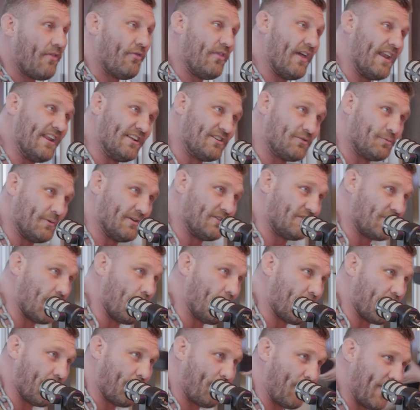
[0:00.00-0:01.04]
Then he switched
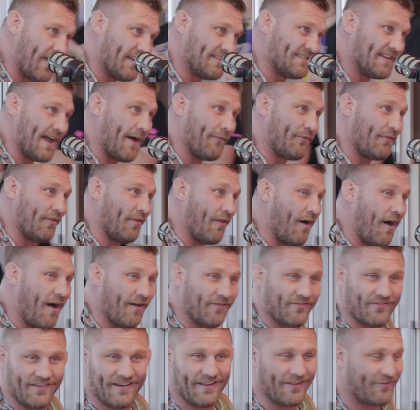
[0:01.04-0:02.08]
over to the face after the
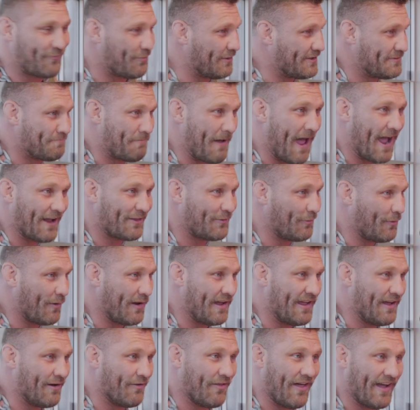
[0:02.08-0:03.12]
loss, and he switched back to
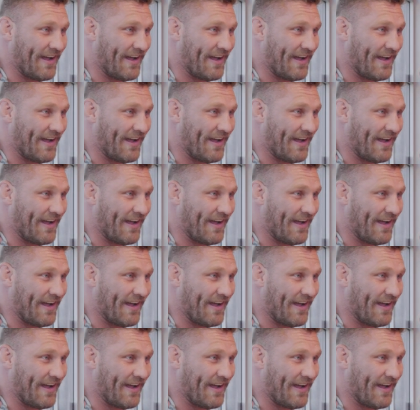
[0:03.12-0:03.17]
a heel.